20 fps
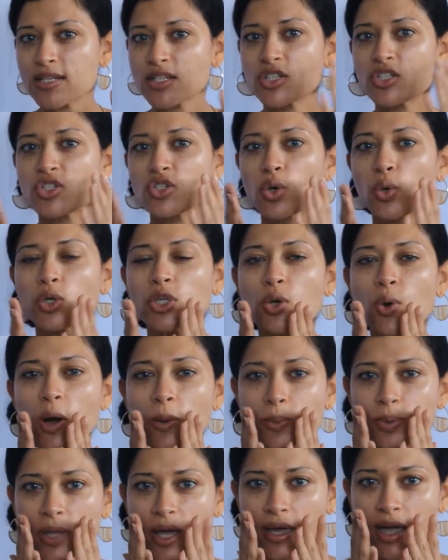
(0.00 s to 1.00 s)
So you
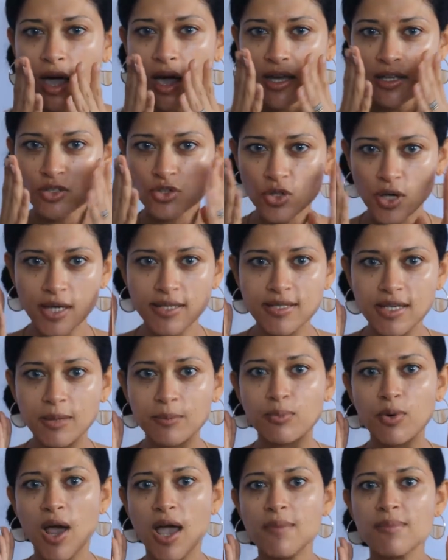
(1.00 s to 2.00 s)
apply hydrating
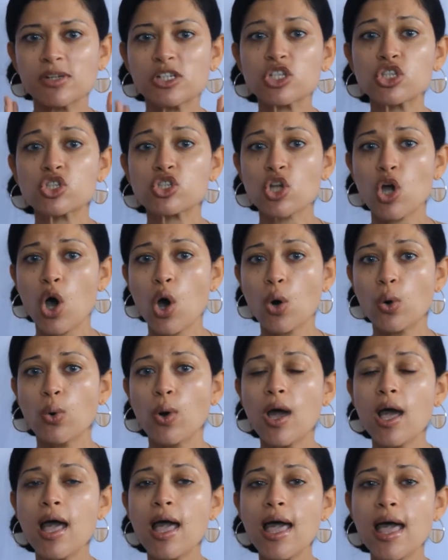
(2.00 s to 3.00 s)
primers so
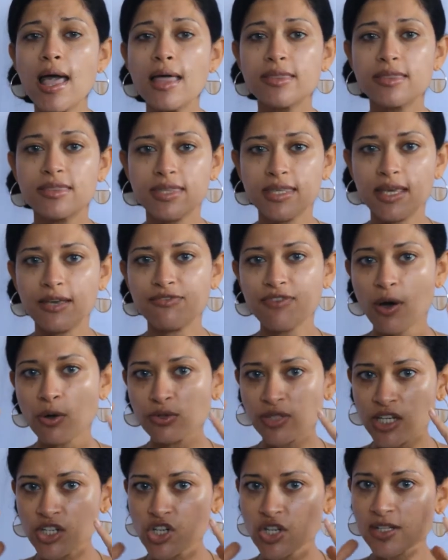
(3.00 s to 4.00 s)
the
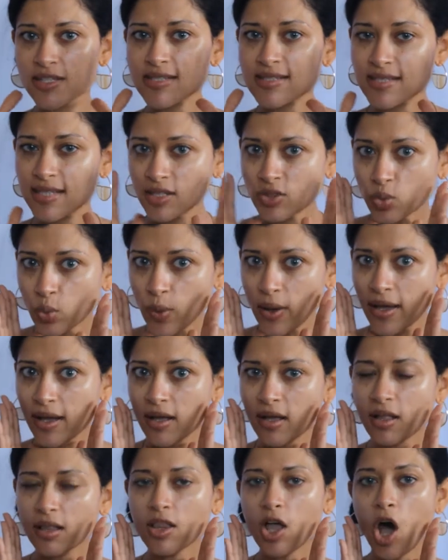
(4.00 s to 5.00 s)
foundation sit
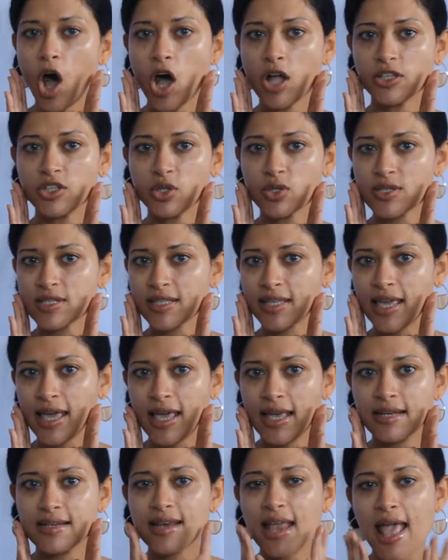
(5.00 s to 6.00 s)
well on your
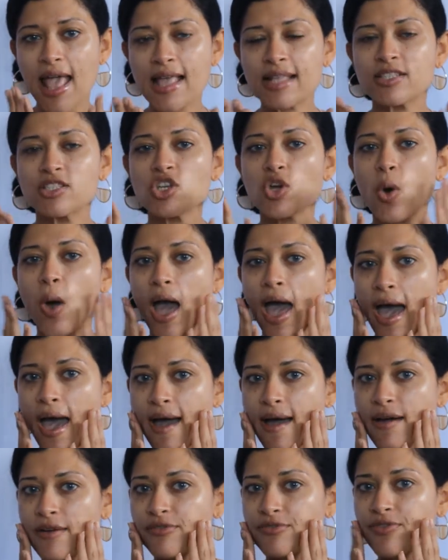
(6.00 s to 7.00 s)
skin and you
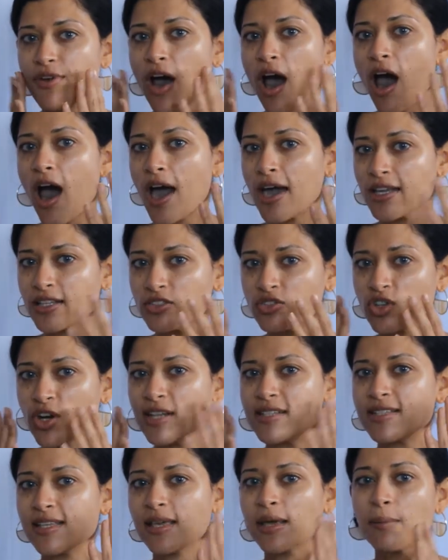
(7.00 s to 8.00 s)
have a
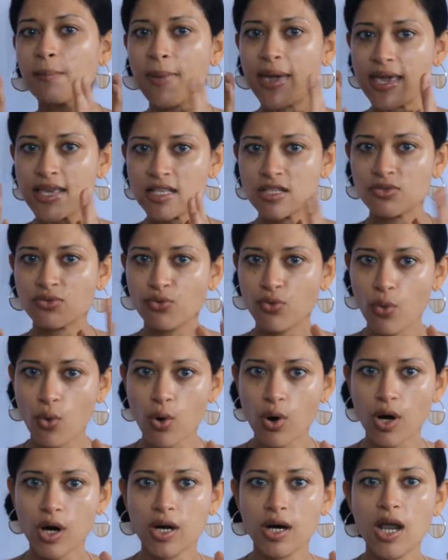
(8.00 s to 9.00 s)
hydrating base
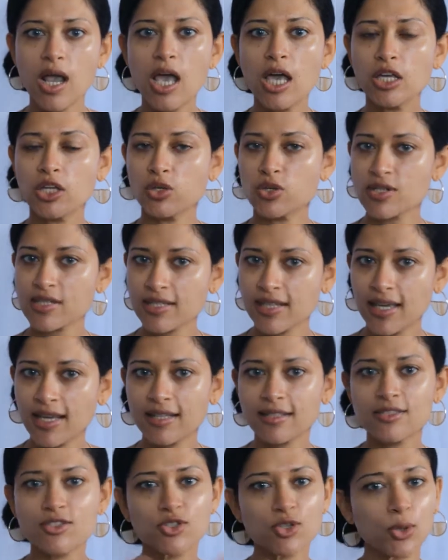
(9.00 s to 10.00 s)
for your
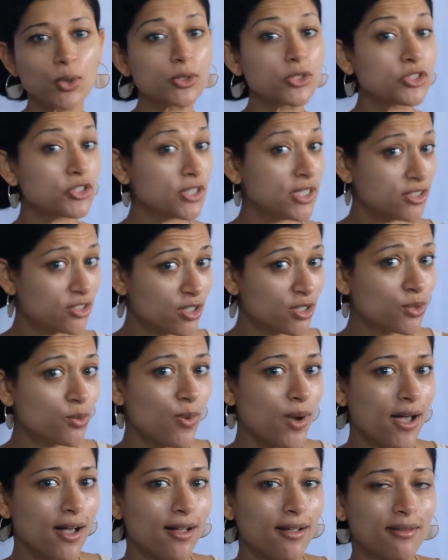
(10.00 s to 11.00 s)
skin, so treat her
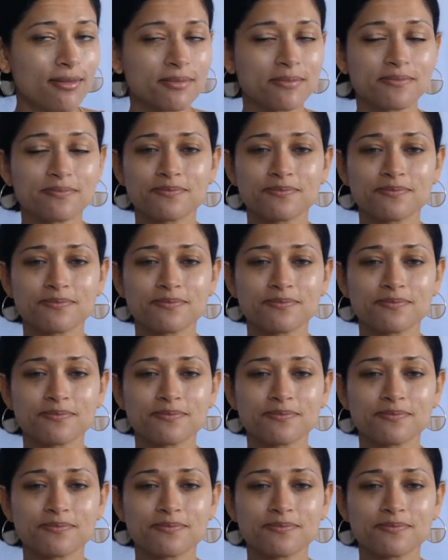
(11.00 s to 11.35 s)
well.